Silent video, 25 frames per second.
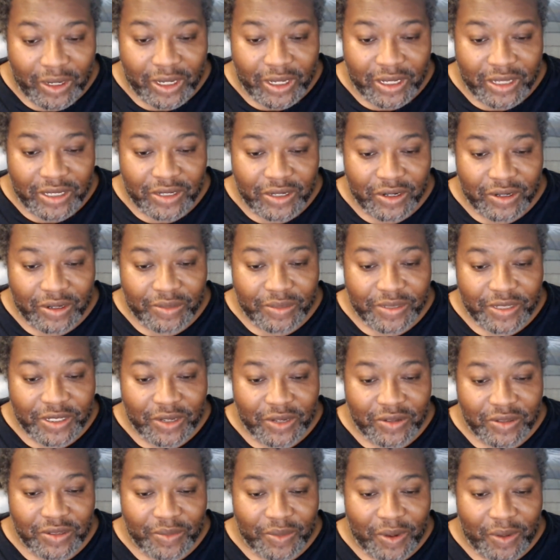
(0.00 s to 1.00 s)
concern
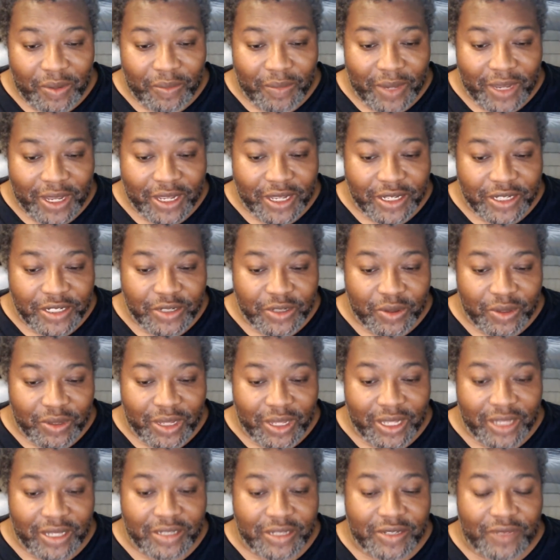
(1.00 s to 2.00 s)
themselves about making sure
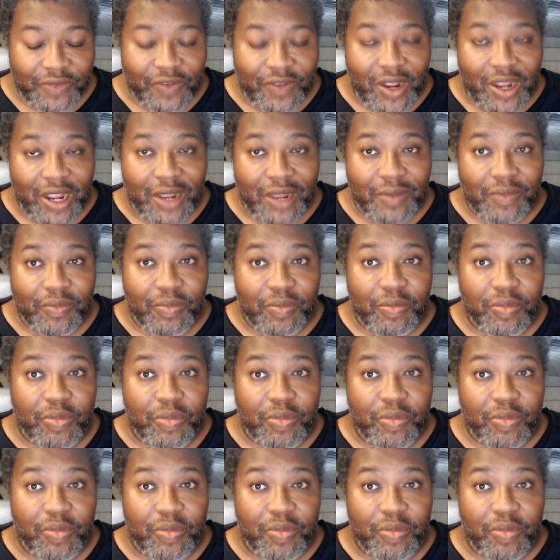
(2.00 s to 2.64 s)
they survive